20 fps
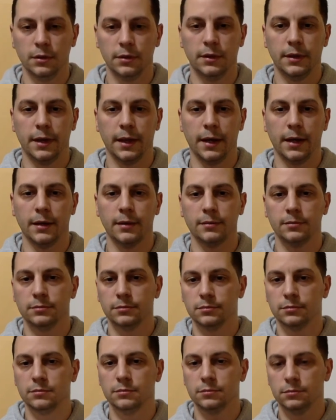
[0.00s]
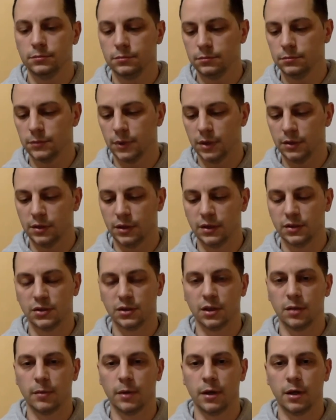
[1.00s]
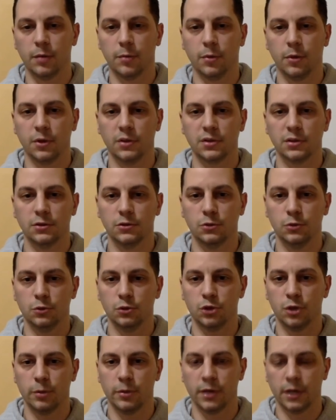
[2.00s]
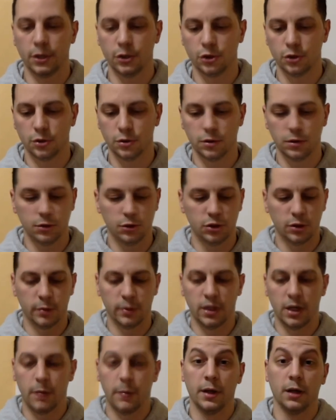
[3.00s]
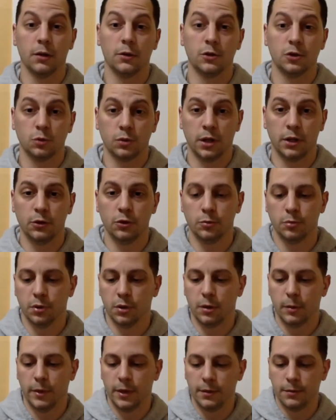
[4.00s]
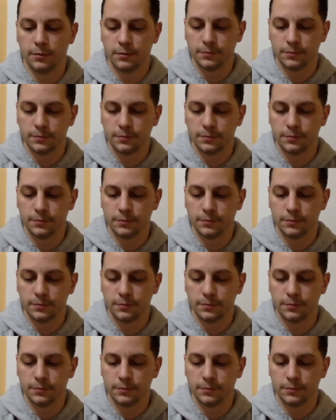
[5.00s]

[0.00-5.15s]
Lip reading: get a decent amount of books into Gemini mailers when I do put them in.